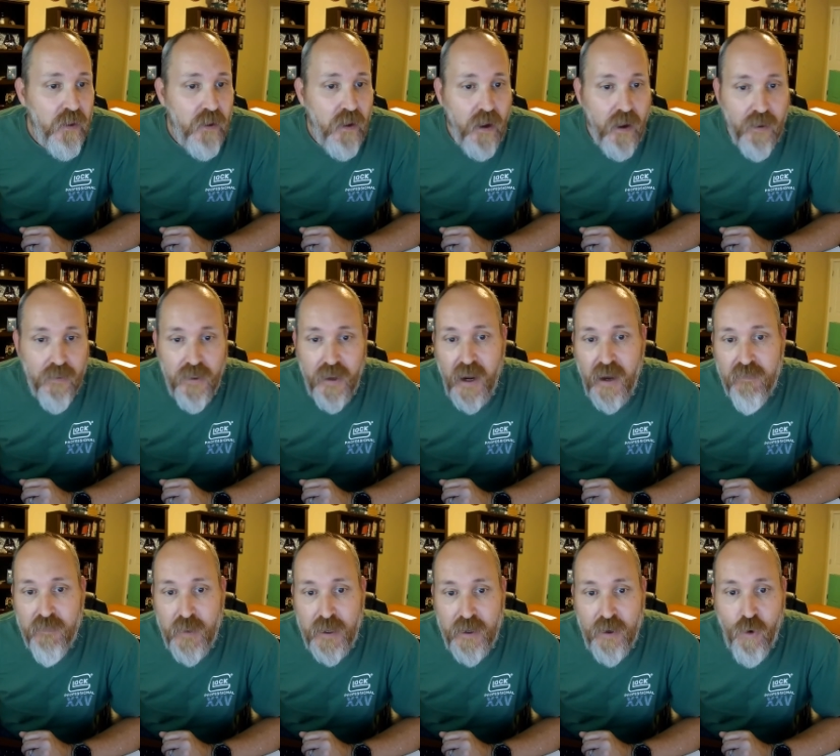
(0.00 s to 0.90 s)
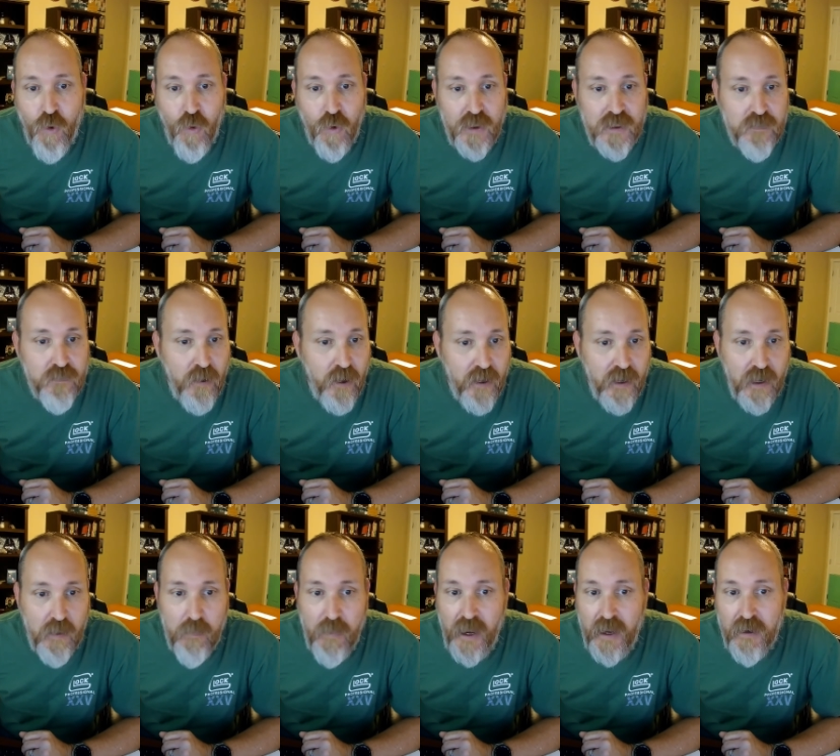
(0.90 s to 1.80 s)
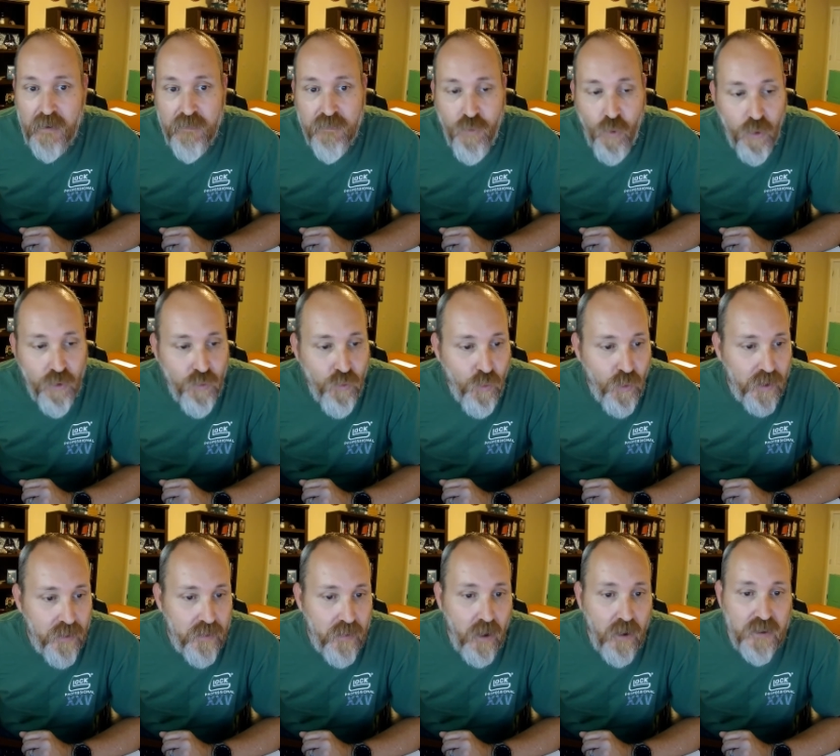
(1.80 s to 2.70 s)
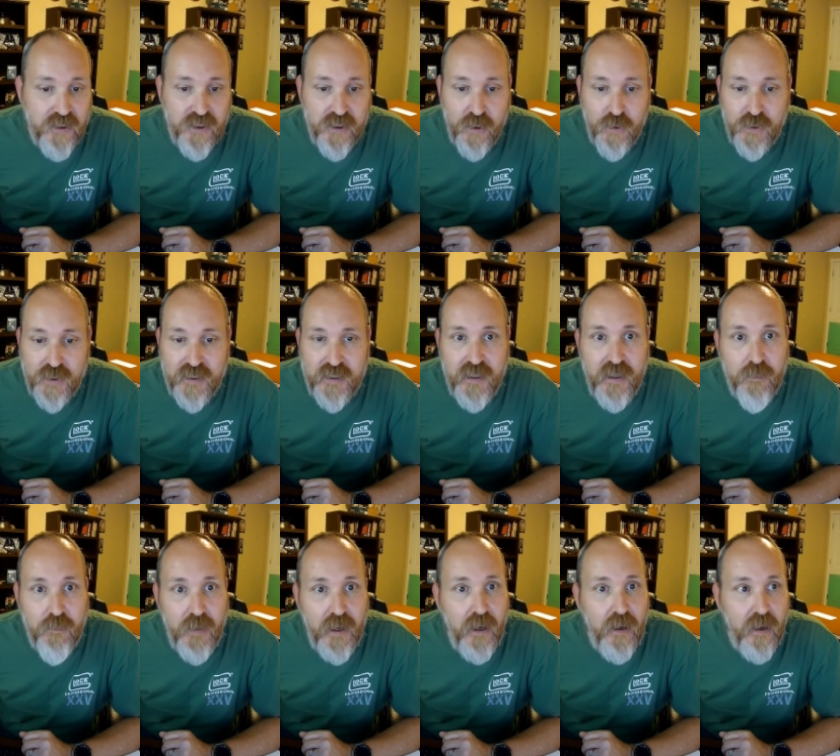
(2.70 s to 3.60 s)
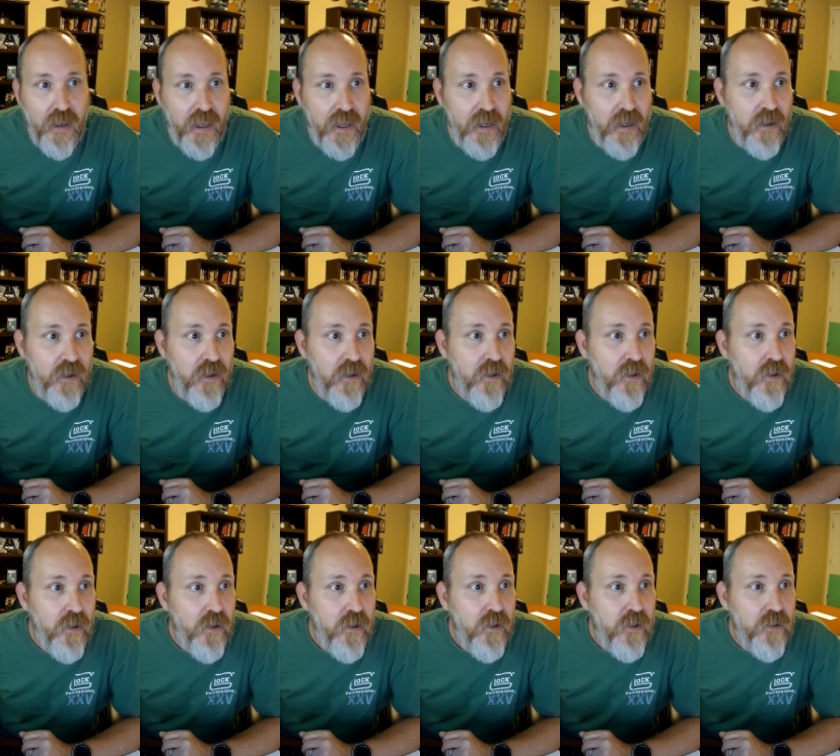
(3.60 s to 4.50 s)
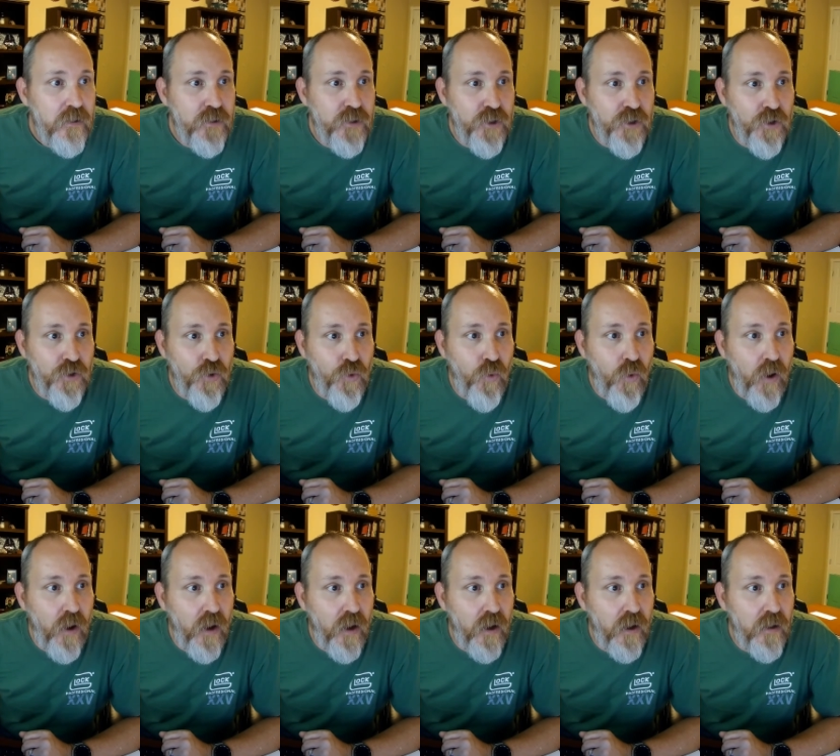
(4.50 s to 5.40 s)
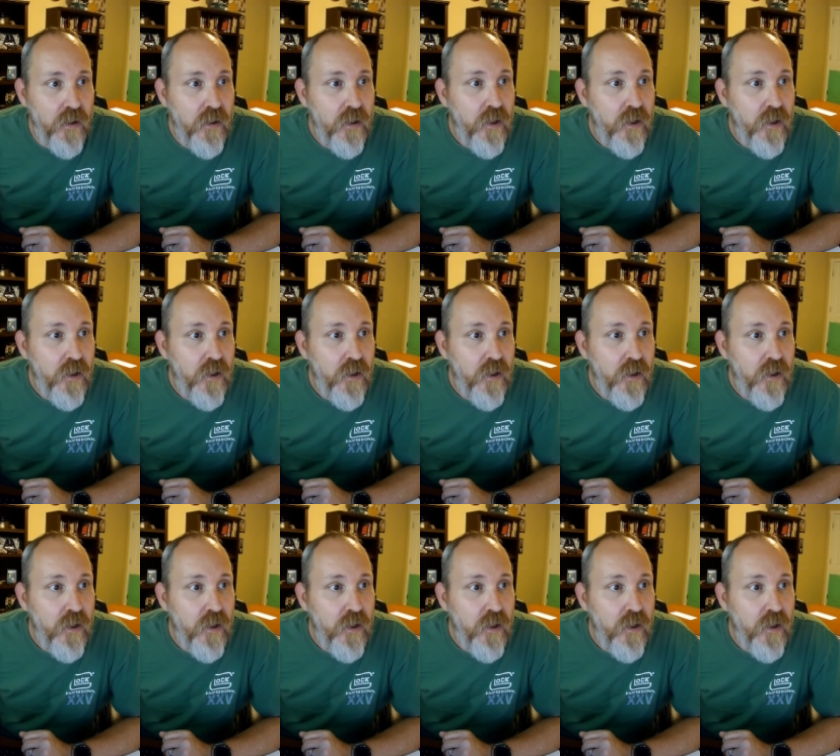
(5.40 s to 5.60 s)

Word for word: uh, that I've been corresponding back and forth with also sent me a link to uh,